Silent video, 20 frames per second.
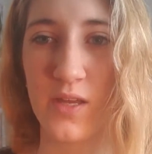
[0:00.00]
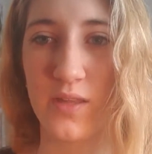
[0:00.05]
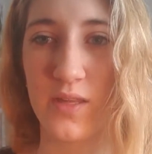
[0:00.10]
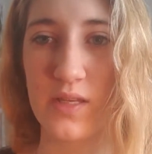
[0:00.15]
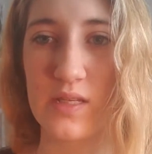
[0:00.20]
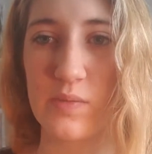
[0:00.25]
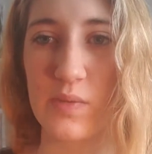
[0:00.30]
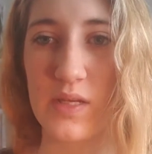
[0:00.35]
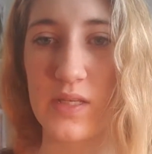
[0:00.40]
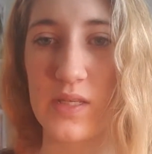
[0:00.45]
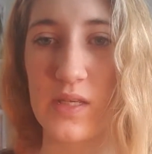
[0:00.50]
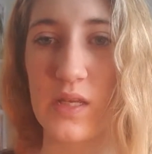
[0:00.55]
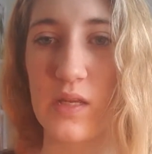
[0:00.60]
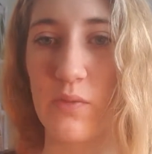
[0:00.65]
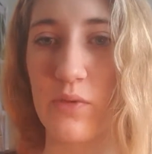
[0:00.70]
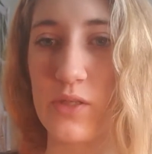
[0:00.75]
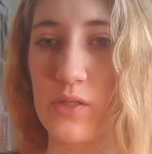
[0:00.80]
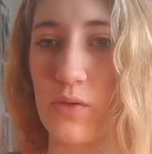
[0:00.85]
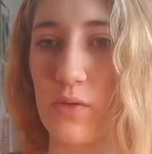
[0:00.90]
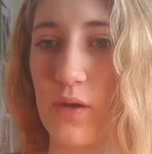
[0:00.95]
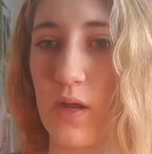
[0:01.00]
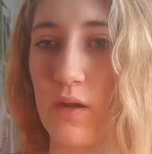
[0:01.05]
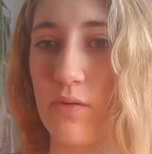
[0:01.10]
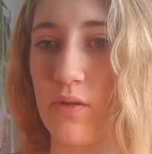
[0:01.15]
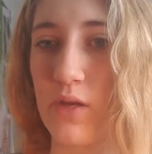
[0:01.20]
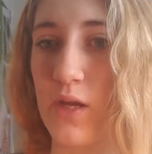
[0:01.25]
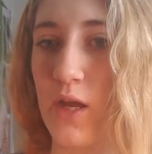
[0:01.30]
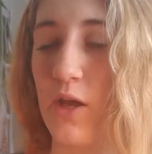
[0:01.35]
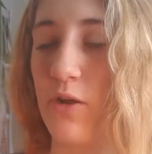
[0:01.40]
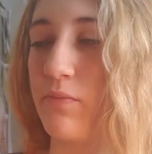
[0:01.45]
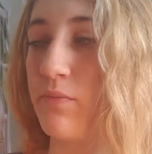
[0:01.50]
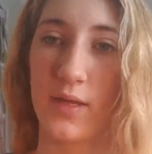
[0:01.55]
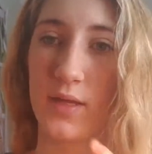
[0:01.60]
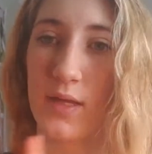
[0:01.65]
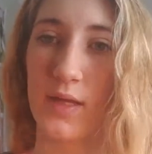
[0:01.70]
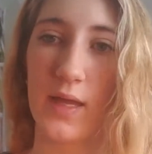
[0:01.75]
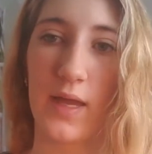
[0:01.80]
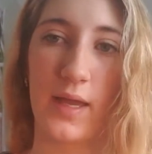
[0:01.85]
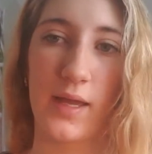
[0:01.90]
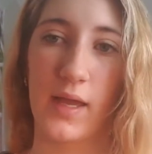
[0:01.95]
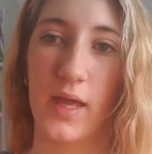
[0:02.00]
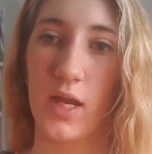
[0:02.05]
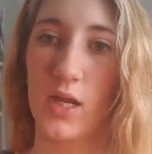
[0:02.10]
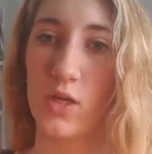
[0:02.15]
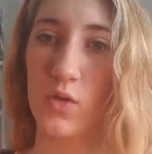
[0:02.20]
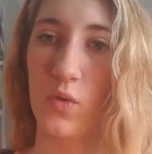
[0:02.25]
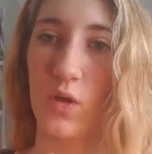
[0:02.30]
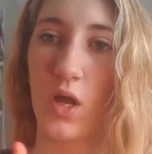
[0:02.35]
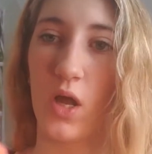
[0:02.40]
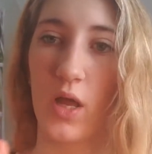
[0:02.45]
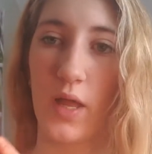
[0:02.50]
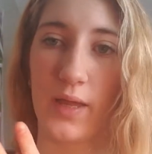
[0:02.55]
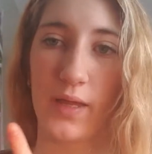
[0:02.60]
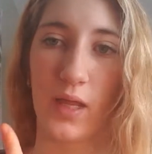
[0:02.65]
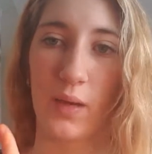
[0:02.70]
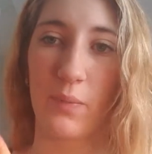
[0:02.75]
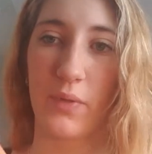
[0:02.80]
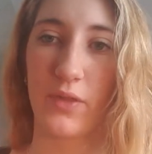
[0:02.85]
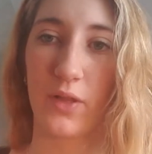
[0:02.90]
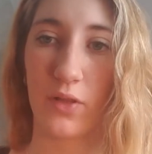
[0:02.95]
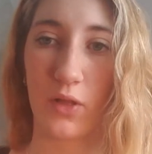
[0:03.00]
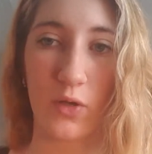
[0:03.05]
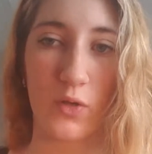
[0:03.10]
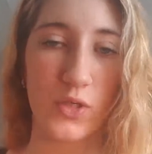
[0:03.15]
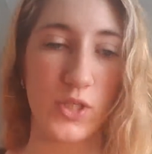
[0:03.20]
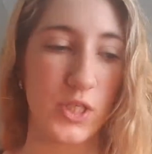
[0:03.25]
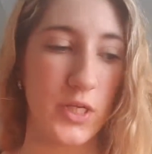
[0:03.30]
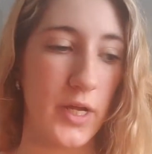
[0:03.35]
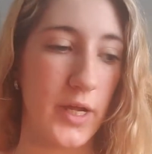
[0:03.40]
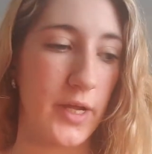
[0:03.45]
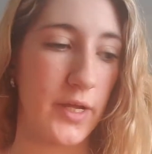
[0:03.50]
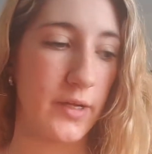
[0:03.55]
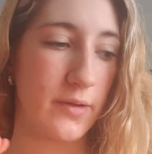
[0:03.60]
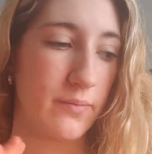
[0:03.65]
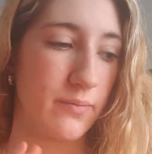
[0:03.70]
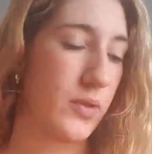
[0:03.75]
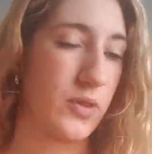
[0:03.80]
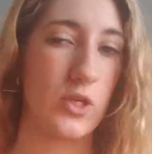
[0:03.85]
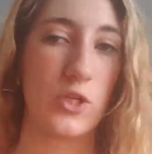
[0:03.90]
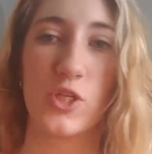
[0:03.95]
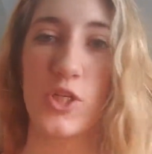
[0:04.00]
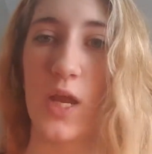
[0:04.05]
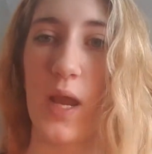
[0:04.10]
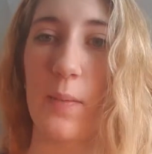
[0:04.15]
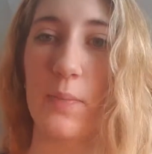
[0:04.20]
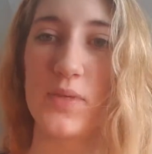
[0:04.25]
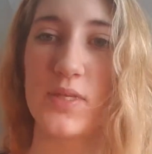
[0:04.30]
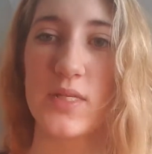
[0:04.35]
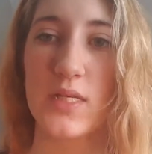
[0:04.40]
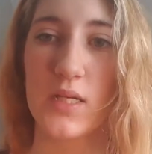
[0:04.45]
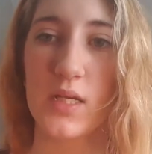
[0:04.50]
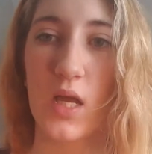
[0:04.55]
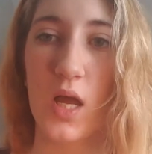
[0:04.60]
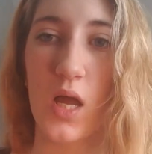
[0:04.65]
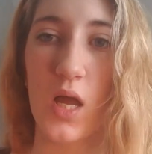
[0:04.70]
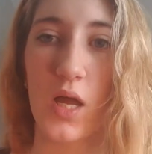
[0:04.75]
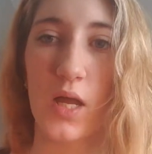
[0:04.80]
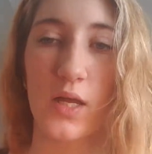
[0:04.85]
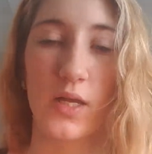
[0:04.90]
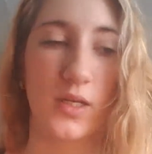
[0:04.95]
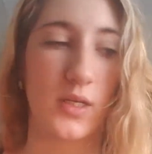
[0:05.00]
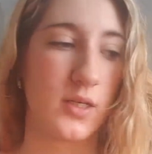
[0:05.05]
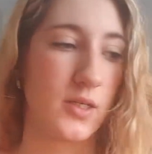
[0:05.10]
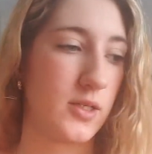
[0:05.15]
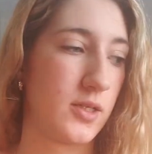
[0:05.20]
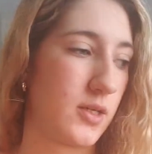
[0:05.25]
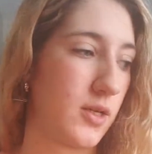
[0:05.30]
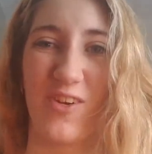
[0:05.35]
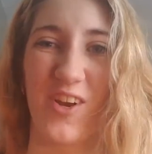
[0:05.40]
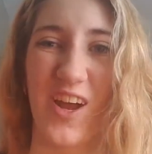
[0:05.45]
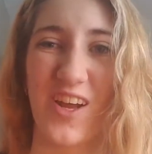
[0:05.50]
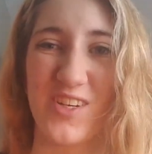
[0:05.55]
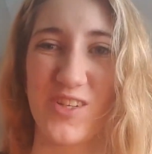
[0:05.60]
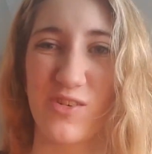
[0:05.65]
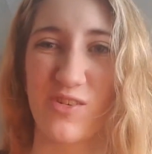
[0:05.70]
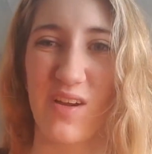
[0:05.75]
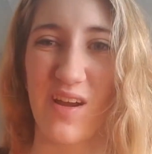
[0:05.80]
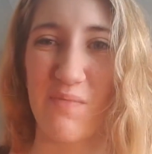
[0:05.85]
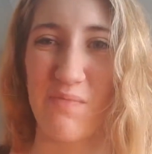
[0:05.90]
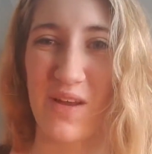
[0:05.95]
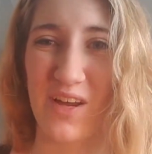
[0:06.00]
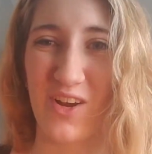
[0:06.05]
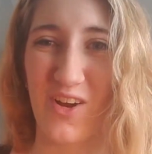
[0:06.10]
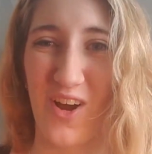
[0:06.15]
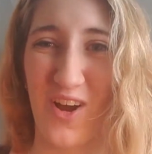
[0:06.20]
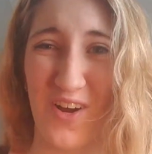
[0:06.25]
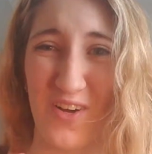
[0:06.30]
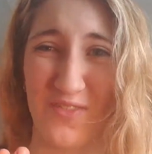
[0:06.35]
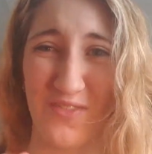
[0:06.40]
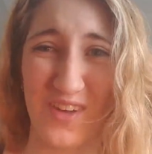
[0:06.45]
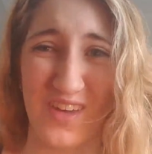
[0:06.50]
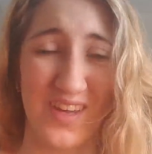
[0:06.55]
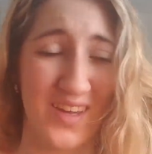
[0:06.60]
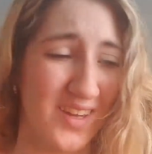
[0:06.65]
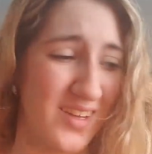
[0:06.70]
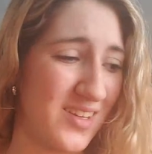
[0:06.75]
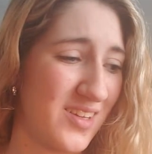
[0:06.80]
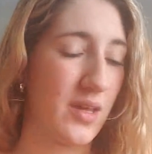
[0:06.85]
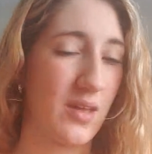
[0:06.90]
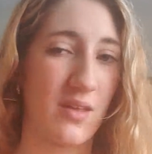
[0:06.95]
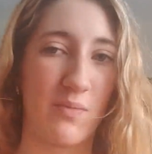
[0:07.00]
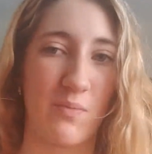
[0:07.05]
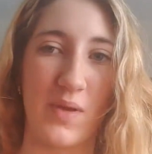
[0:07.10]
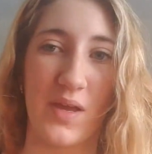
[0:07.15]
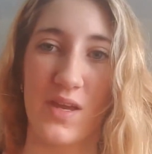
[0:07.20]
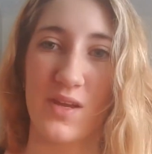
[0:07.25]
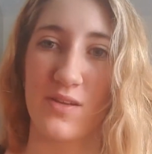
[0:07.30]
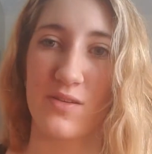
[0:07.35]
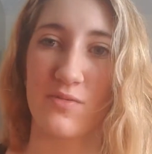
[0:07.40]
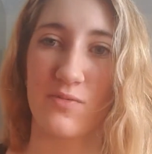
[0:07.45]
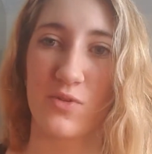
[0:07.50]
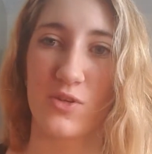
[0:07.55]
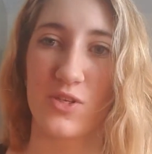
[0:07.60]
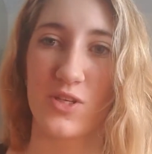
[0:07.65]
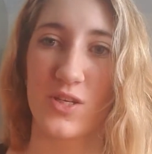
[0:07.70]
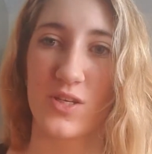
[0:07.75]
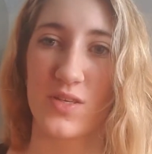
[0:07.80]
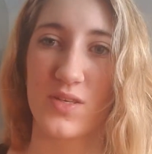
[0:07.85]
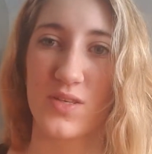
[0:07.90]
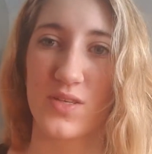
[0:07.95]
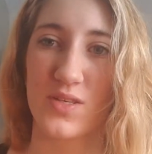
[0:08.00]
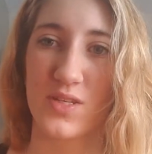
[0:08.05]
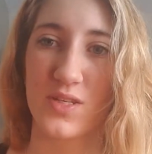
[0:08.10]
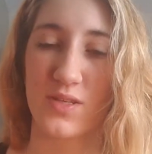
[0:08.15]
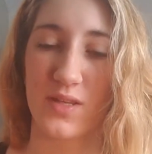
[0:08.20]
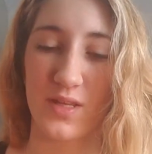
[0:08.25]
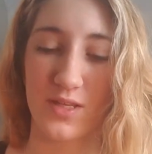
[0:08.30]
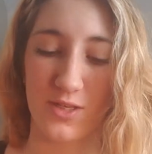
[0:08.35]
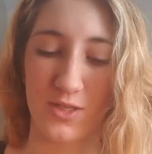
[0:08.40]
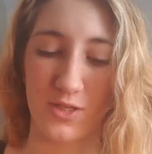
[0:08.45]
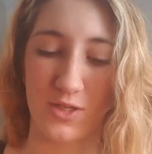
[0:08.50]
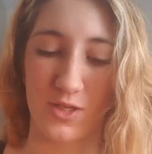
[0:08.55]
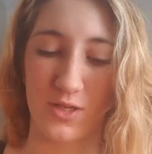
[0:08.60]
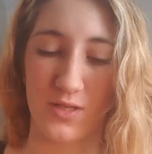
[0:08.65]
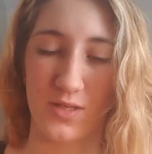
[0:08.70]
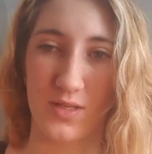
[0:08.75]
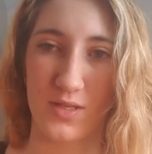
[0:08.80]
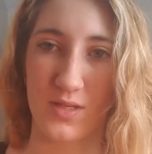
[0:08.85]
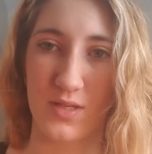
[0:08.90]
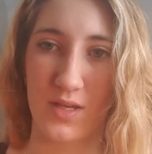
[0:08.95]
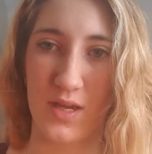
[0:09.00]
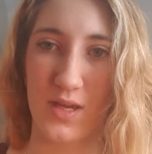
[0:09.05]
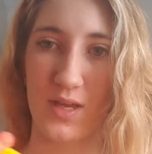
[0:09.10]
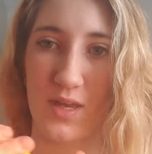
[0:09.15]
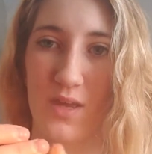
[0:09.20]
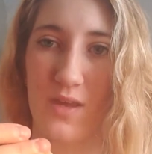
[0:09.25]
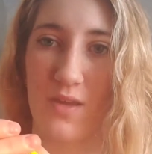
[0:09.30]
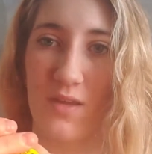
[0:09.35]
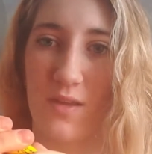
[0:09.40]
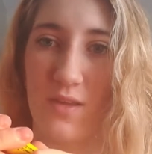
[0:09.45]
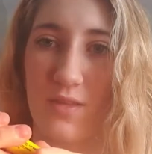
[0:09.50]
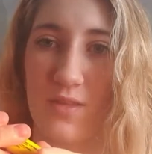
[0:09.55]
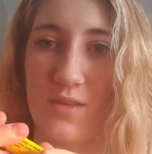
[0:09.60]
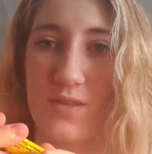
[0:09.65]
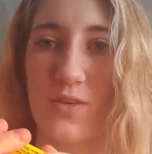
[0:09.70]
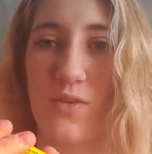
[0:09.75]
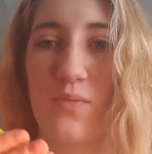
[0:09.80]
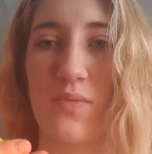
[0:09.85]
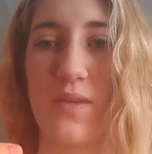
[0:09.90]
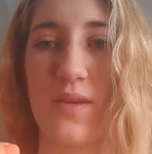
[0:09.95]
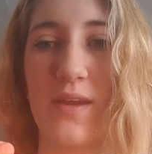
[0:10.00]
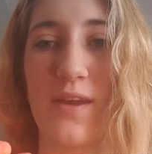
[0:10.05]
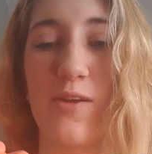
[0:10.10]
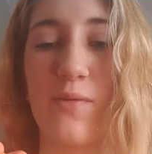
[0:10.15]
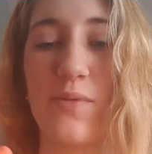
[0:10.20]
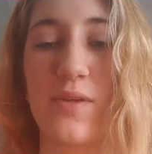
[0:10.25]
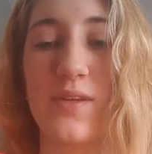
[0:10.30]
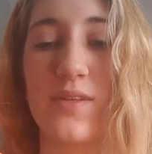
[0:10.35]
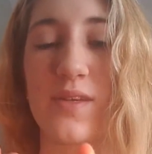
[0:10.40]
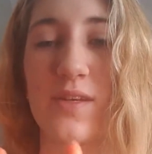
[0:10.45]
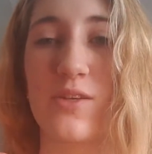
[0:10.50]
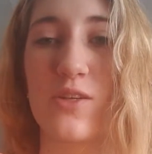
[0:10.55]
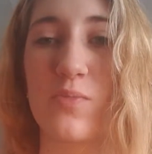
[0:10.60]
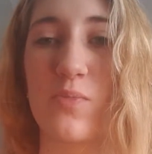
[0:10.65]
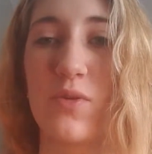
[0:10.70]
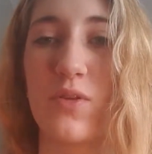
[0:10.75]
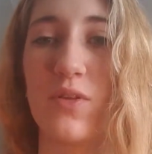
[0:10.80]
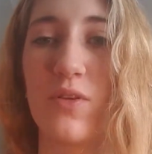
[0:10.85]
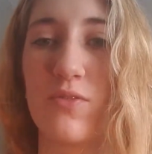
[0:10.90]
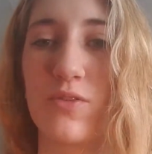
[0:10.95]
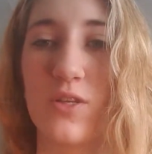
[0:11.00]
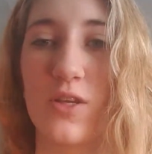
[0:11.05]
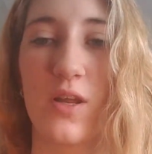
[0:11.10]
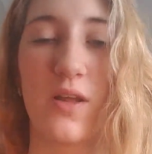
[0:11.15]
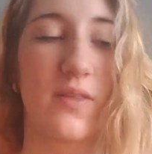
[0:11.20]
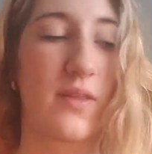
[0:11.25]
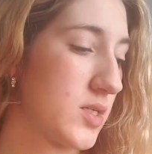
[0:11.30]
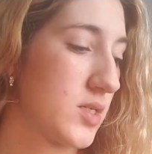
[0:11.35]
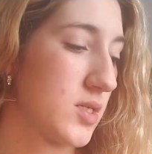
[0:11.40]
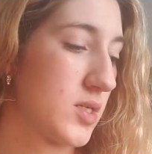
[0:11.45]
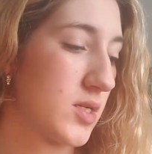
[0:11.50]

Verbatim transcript: That's basically what's going on right now. I gotta do it all. I gotta put the lotion on, put the chapstick on, forgot to grab my coffee. Like, man, we're just, let's just, I can't get this open now because I just put lotion on.